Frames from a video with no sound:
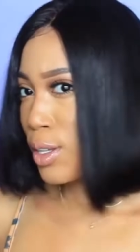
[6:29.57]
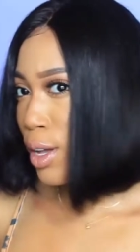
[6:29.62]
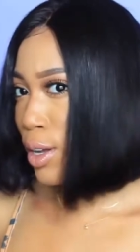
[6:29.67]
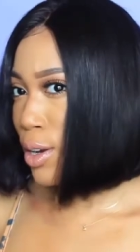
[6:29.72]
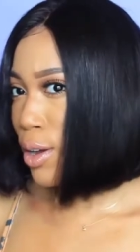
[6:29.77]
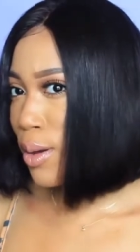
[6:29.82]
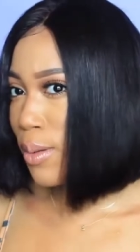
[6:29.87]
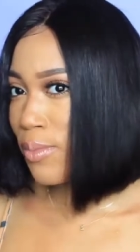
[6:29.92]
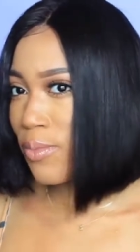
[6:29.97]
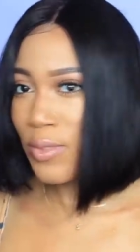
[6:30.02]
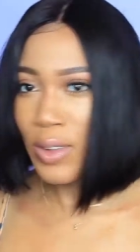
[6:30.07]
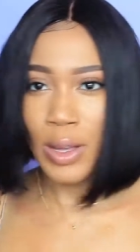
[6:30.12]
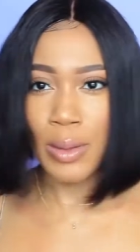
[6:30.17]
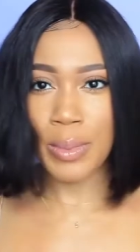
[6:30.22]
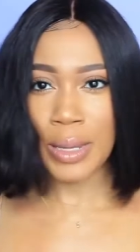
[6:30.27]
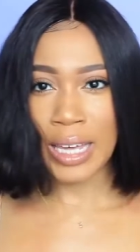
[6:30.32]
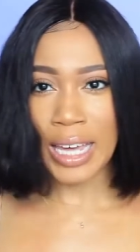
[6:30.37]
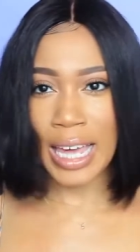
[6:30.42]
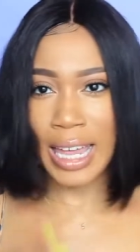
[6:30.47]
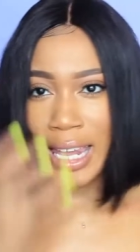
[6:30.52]
y'all know I'm
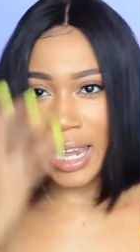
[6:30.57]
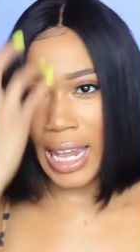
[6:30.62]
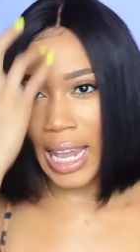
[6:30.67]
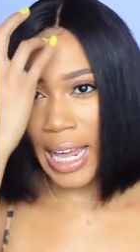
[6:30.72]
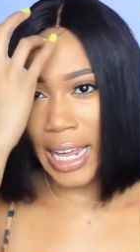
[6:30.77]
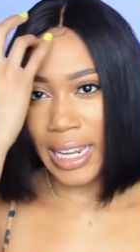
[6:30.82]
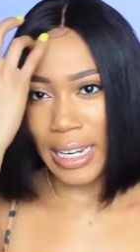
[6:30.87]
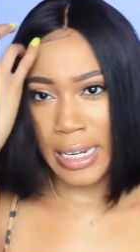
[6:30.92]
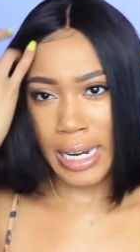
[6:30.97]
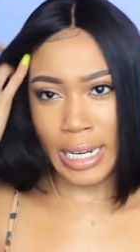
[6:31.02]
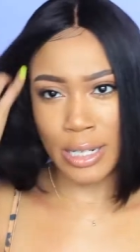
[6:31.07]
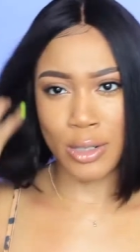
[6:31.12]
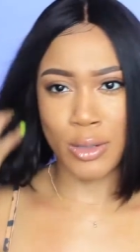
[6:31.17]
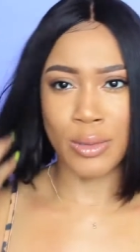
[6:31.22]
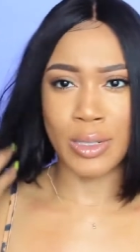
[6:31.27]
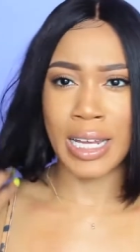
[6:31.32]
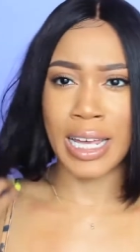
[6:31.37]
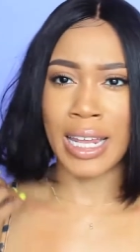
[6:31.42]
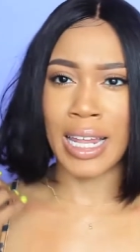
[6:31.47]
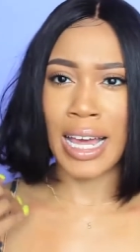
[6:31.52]
filming in like natural
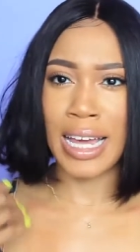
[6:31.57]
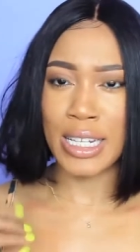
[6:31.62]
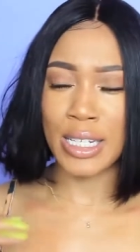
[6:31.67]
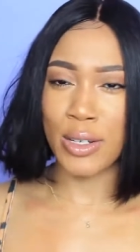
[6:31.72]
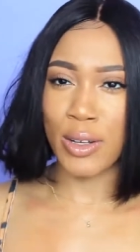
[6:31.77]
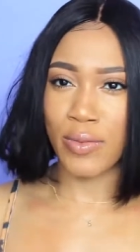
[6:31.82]
daylight